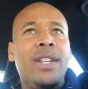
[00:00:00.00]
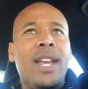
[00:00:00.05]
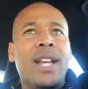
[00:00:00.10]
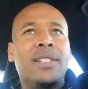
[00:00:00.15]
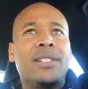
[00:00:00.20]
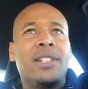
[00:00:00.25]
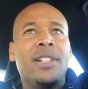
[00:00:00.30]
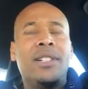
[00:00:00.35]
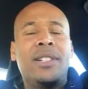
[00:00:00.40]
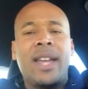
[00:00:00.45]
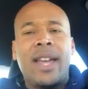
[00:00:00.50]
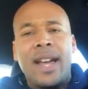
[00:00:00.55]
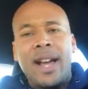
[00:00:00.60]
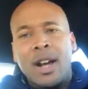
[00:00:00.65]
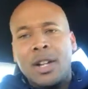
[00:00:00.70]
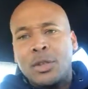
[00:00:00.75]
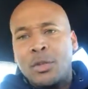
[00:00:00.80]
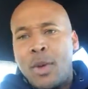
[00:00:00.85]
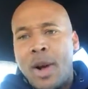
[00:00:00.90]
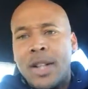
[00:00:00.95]
yesterday.
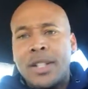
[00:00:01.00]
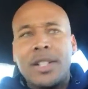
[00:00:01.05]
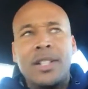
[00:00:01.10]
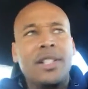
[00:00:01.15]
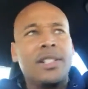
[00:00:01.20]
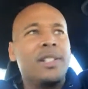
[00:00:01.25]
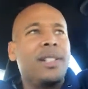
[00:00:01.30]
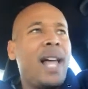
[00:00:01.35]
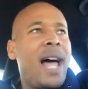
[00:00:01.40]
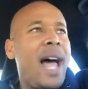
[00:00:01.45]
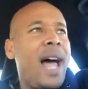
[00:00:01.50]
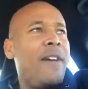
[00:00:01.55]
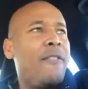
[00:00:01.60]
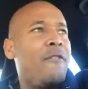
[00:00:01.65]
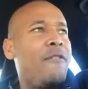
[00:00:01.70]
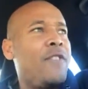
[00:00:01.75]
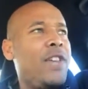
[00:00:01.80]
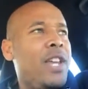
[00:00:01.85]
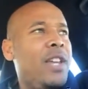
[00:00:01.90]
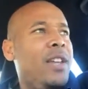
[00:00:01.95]
I was watching his live
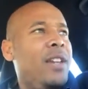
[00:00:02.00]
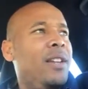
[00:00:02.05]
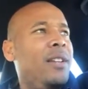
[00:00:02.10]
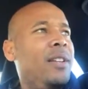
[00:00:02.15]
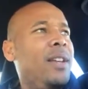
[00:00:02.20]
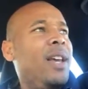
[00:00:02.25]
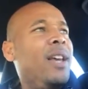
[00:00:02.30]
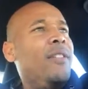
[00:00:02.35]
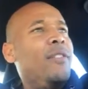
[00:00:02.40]
feed.